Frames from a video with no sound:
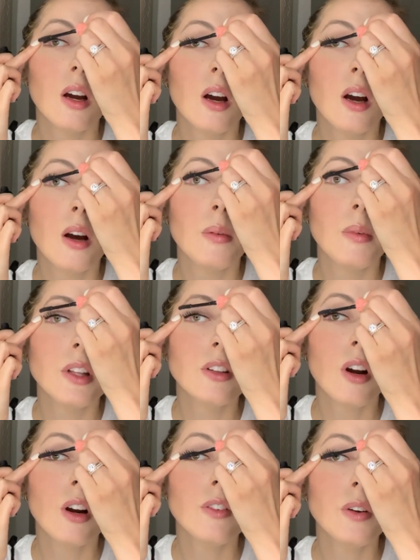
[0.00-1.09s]
Um, it's
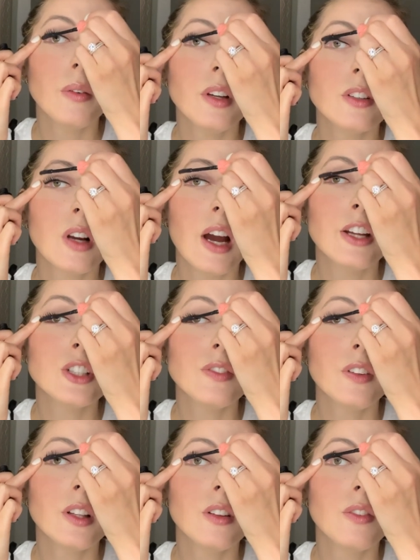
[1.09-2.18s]
hard for me to describe. I just
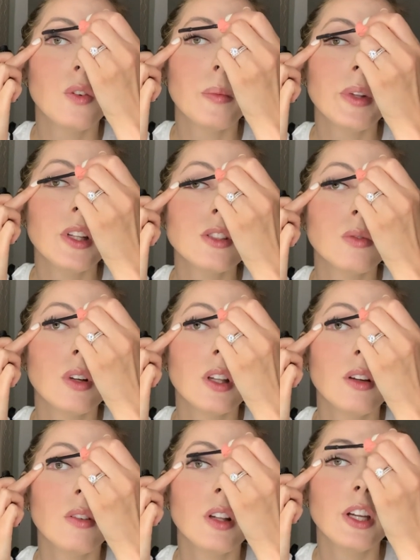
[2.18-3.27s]
feel like the formula is
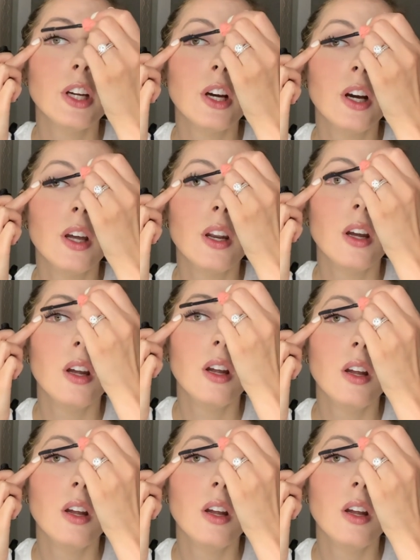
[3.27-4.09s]
really, really good.